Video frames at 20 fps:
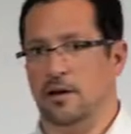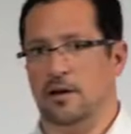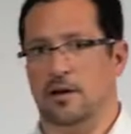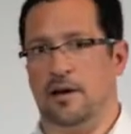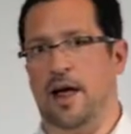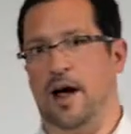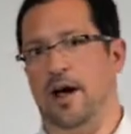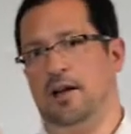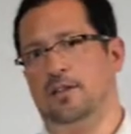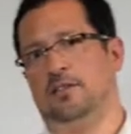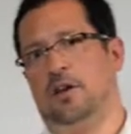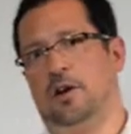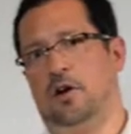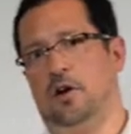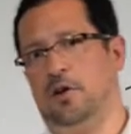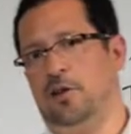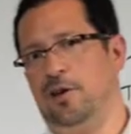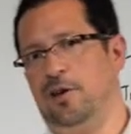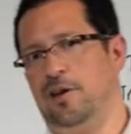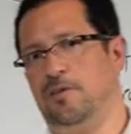Now, I said
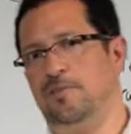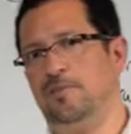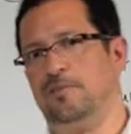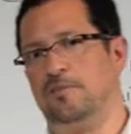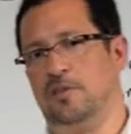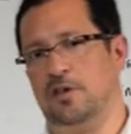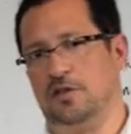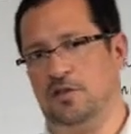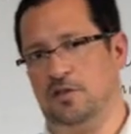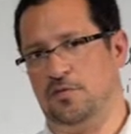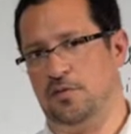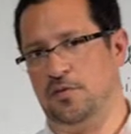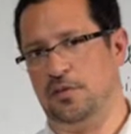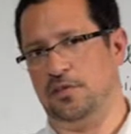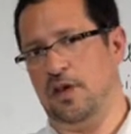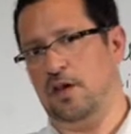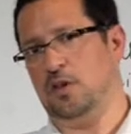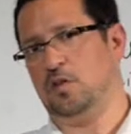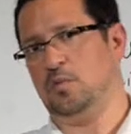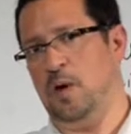earlier, this is for
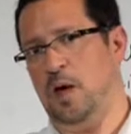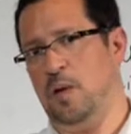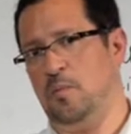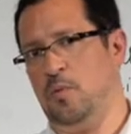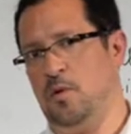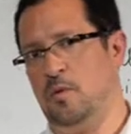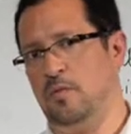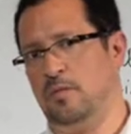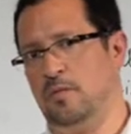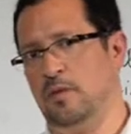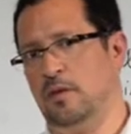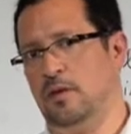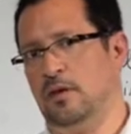salespeople.